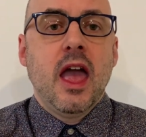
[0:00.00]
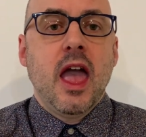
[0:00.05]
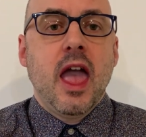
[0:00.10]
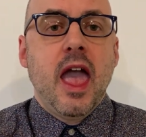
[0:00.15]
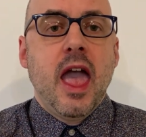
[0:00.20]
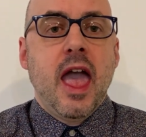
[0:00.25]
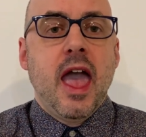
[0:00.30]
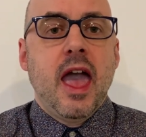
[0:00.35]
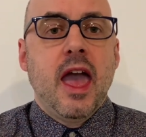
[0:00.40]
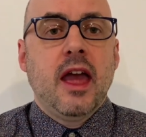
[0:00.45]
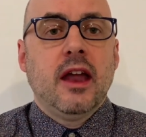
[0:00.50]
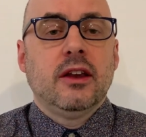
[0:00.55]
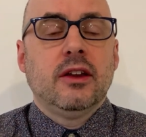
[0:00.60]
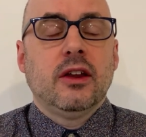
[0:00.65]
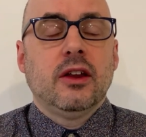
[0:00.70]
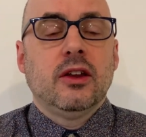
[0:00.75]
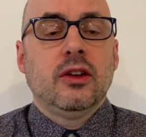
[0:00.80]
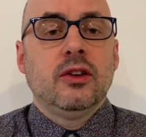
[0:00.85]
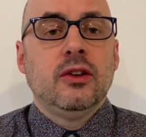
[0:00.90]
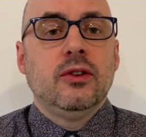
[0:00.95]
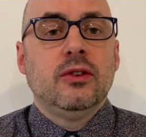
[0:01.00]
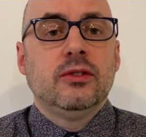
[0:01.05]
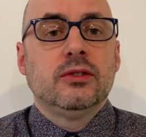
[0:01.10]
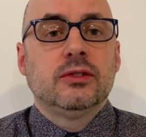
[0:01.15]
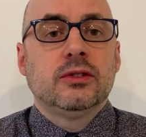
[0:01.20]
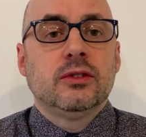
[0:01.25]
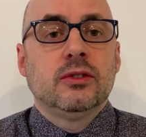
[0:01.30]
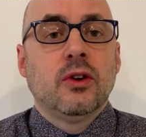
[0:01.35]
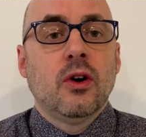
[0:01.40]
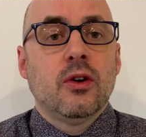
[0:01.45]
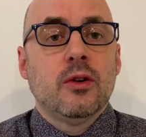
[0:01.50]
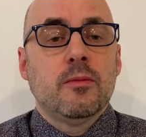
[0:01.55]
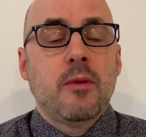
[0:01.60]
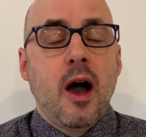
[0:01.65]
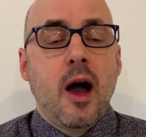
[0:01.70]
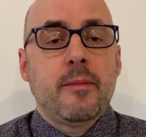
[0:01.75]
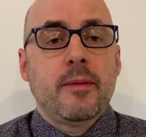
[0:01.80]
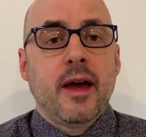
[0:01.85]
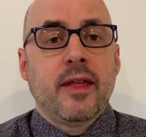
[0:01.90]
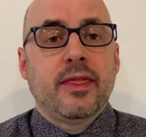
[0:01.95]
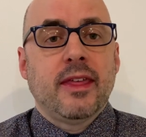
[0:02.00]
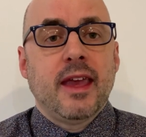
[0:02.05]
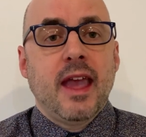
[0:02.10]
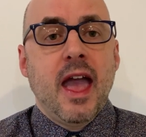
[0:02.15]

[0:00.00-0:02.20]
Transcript: and use Godubap at the